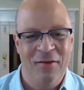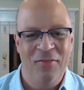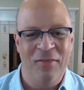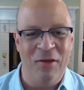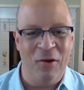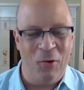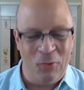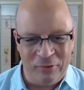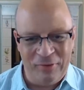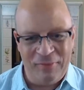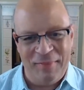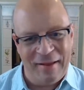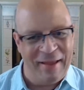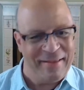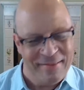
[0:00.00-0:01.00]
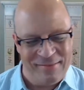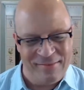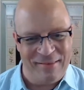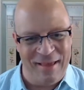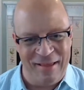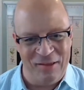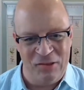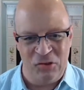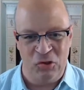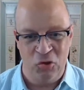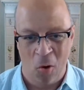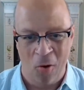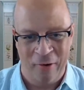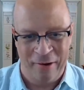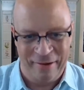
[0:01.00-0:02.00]
The only thing I can say is
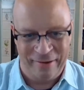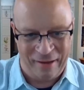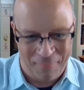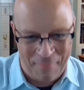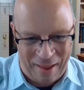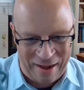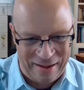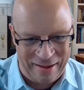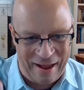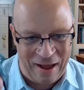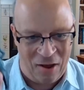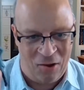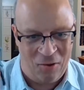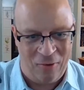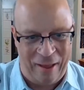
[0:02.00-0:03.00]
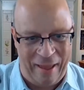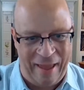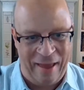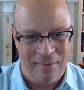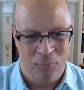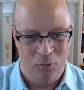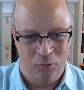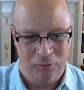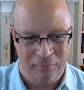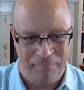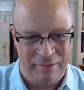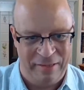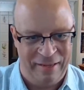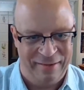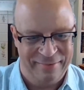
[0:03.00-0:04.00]
you're in command now, Admiral
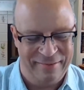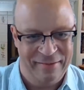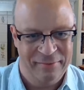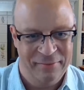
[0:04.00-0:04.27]
Piet.